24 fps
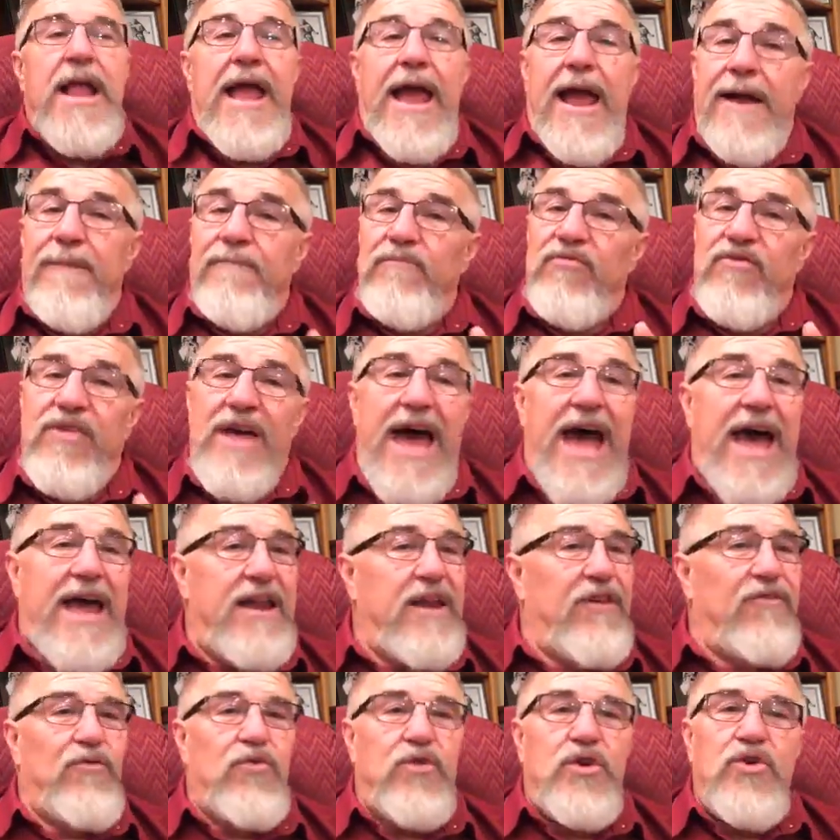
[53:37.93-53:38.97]
And that,
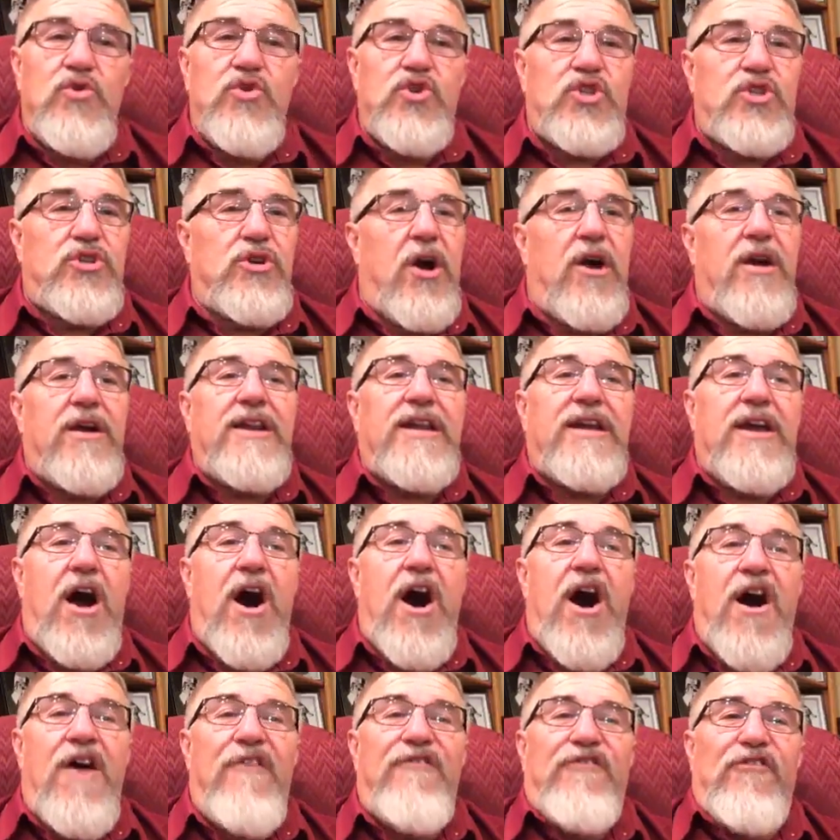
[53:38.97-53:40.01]
if you start
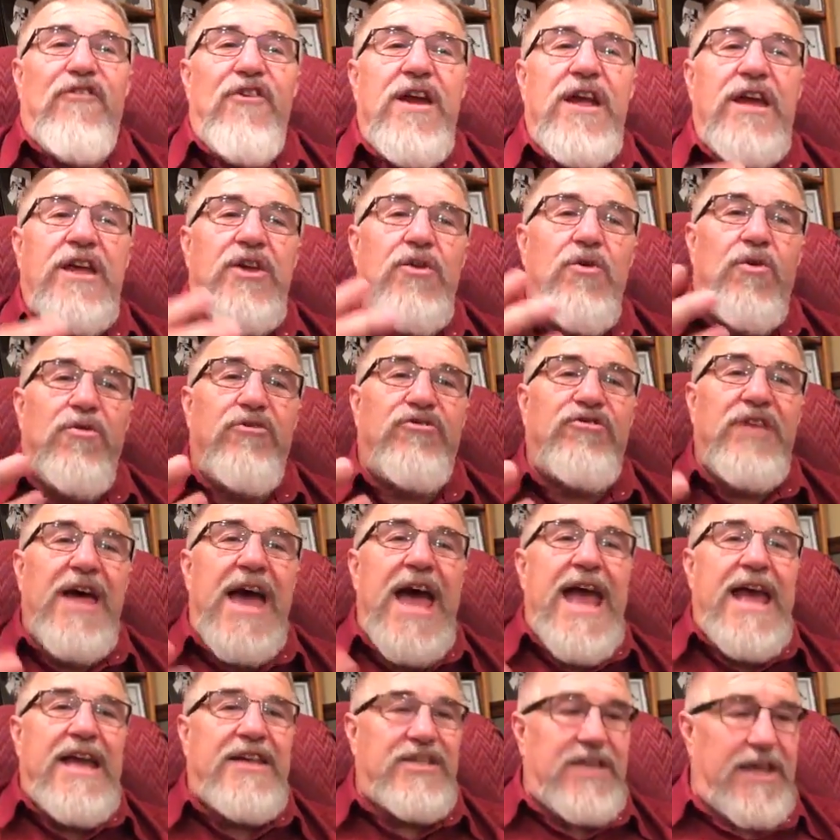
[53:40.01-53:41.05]
offering your
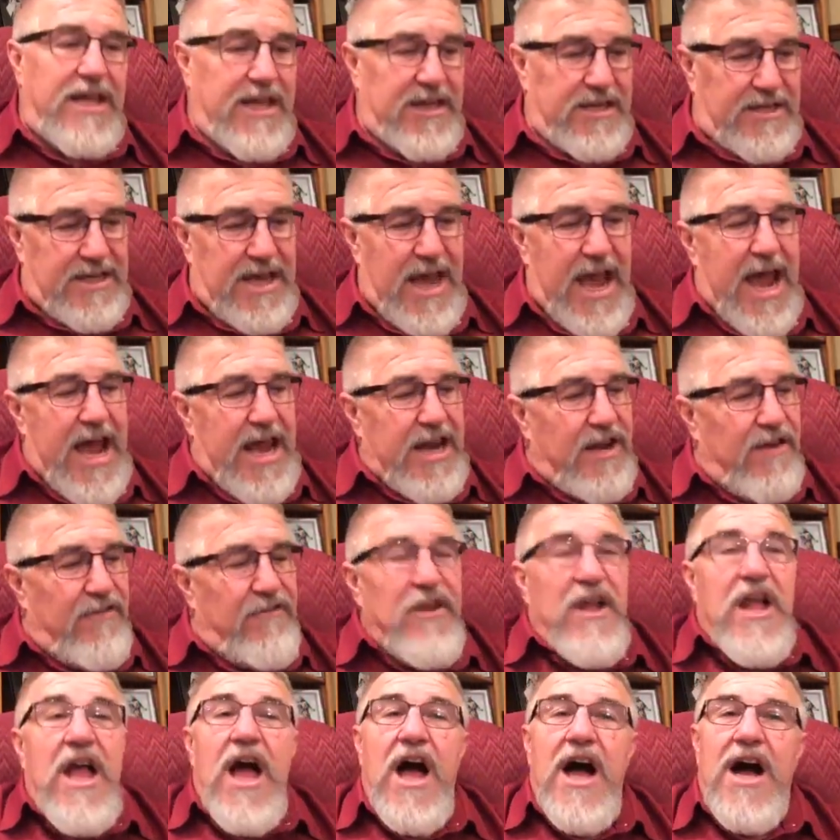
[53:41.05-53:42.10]
thanks, it kind
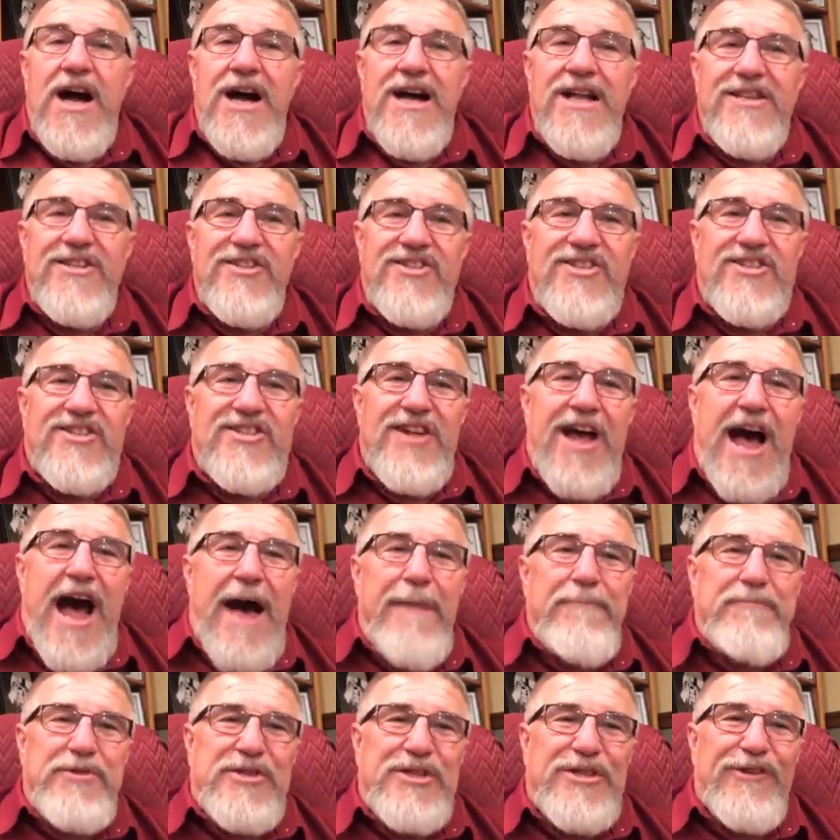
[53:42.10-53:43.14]
of
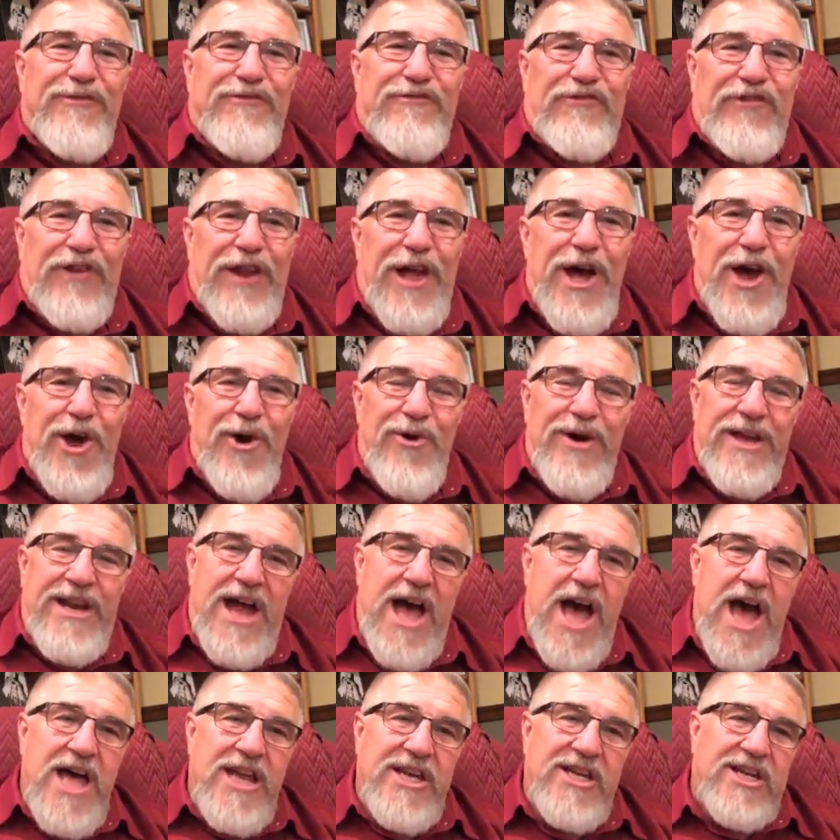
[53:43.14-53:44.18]
unstops the flow. It
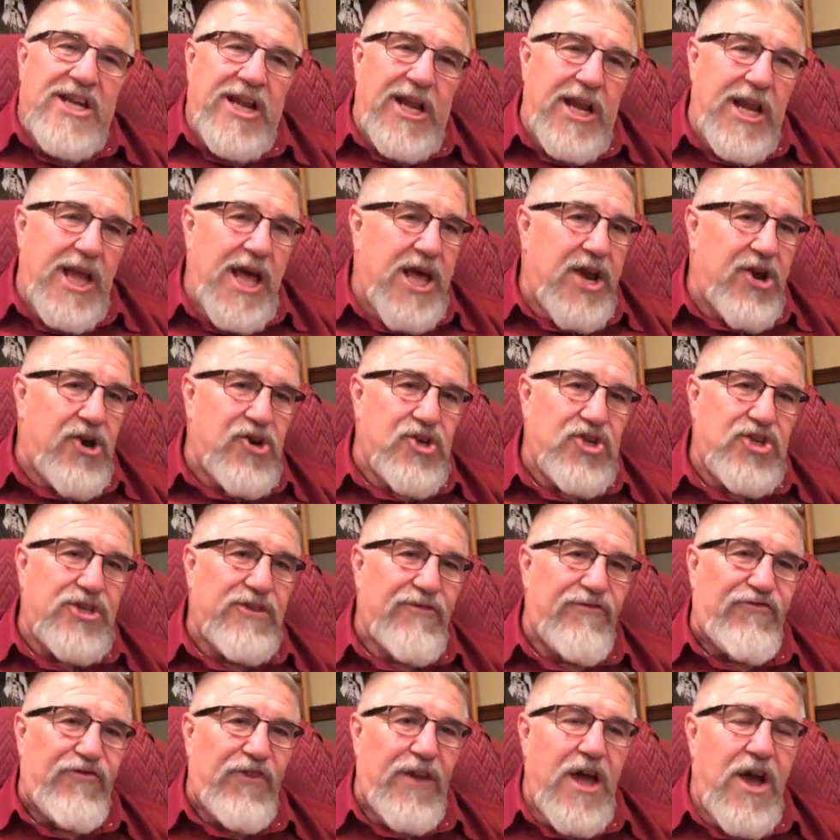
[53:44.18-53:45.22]
unclutters
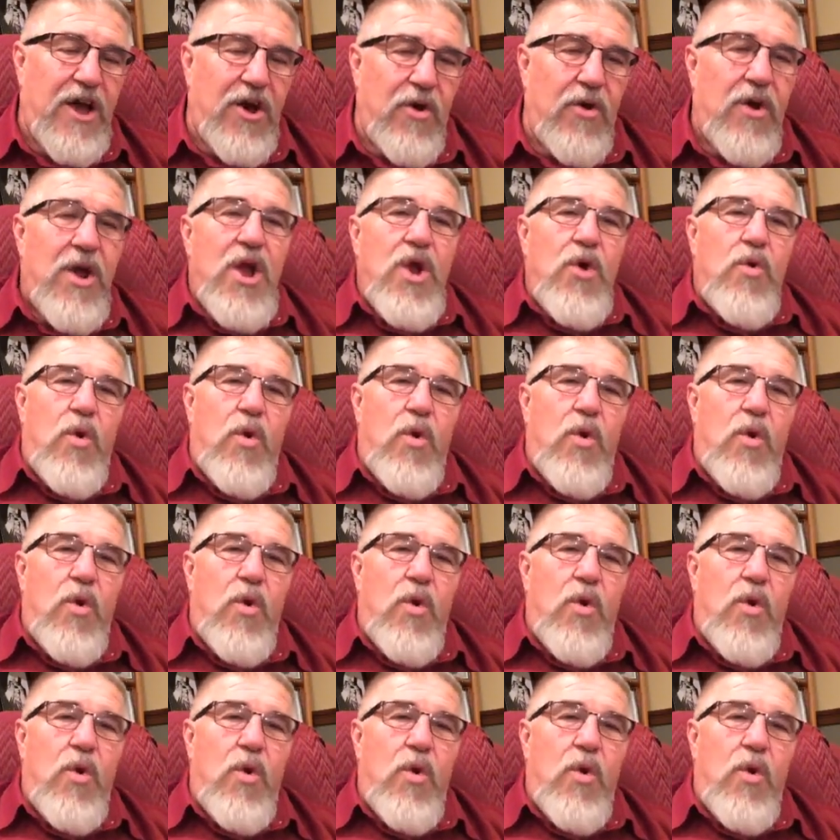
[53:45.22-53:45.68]
the flow.